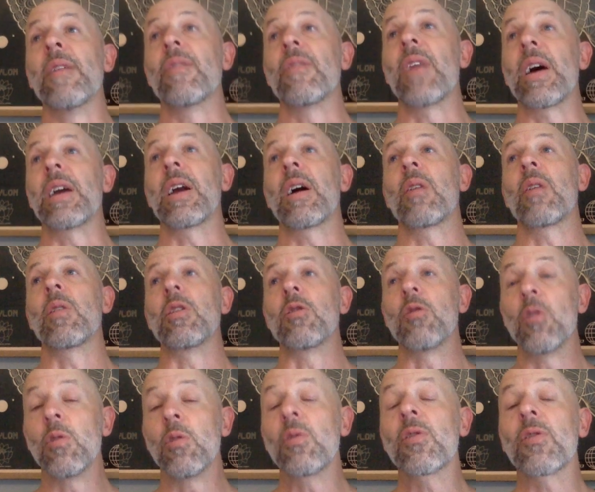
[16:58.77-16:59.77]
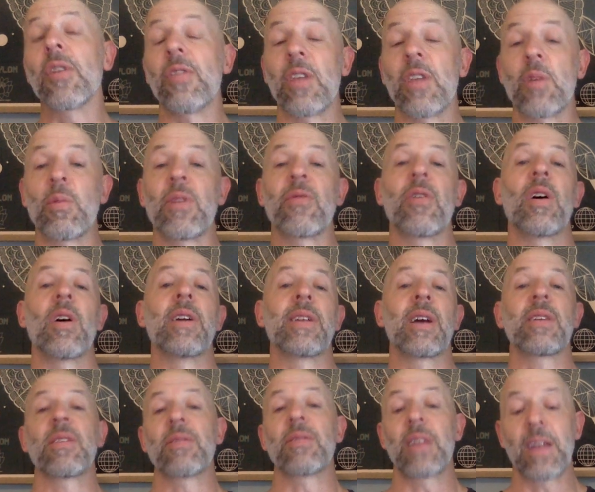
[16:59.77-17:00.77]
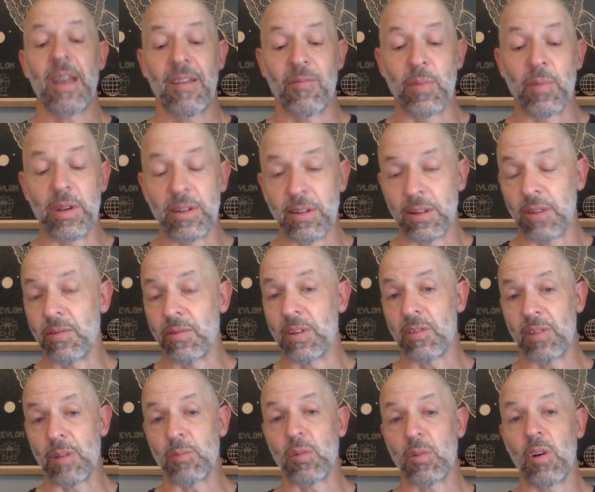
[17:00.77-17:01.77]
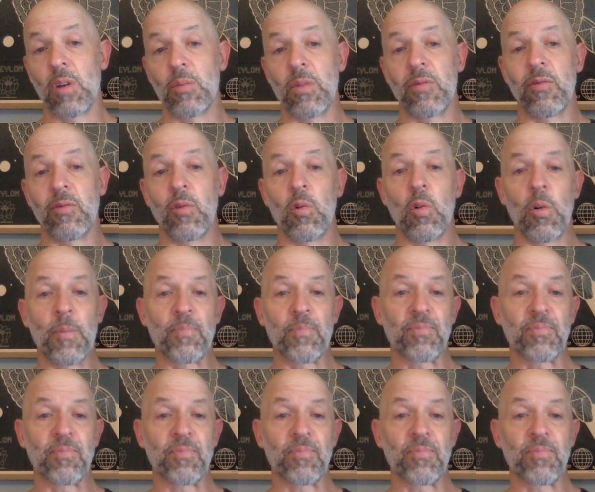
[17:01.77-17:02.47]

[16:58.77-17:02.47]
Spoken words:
they are in use, and then we find out that they have been delivered sometime before.